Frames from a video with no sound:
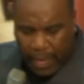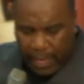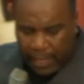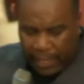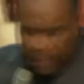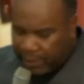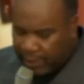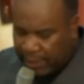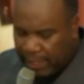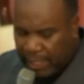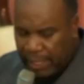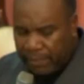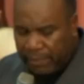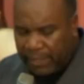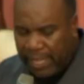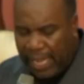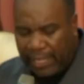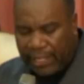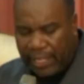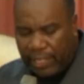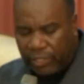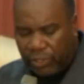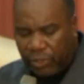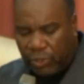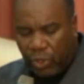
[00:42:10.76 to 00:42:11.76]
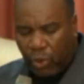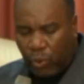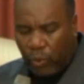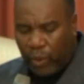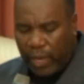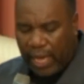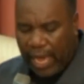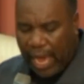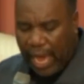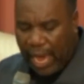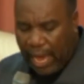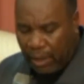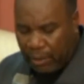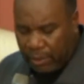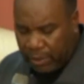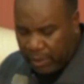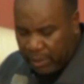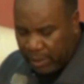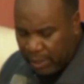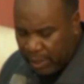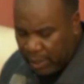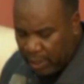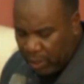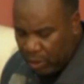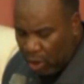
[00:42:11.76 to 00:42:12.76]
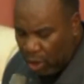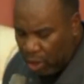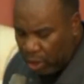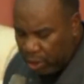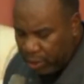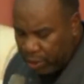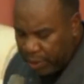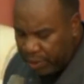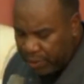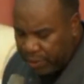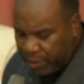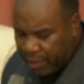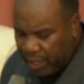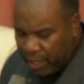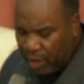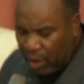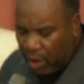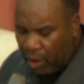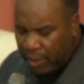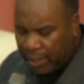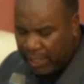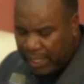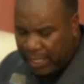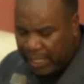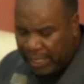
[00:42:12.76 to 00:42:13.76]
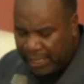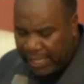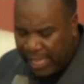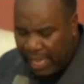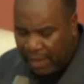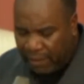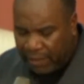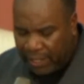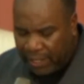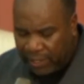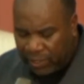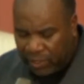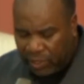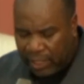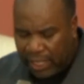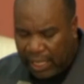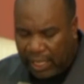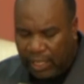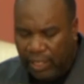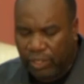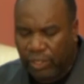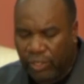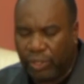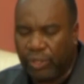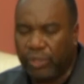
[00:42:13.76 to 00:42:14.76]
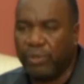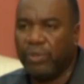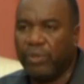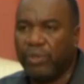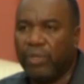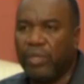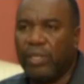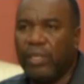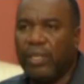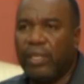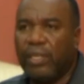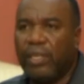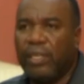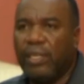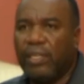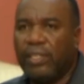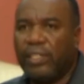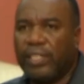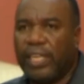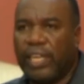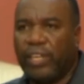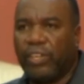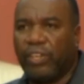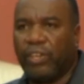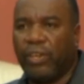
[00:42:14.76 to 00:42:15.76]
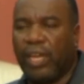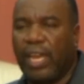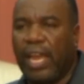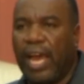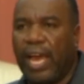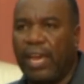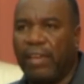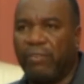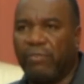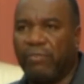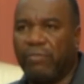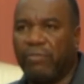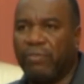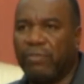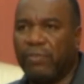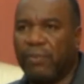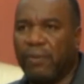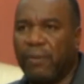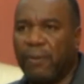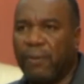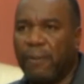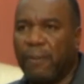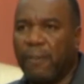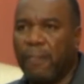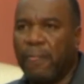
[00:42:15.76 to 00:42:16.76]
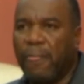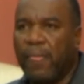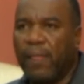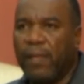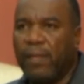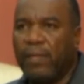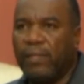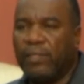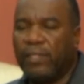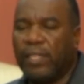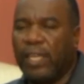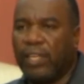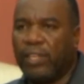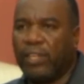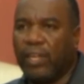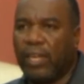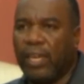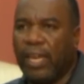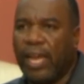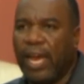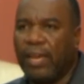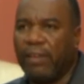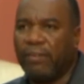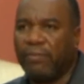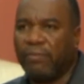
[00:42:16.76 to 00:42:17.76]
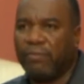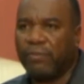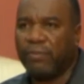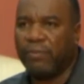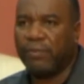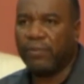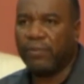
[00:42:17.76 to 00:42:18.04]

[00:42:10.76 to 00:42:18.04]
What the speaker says: and it seems like there's no way out, and all that the devil is telling you, take your life, take your life.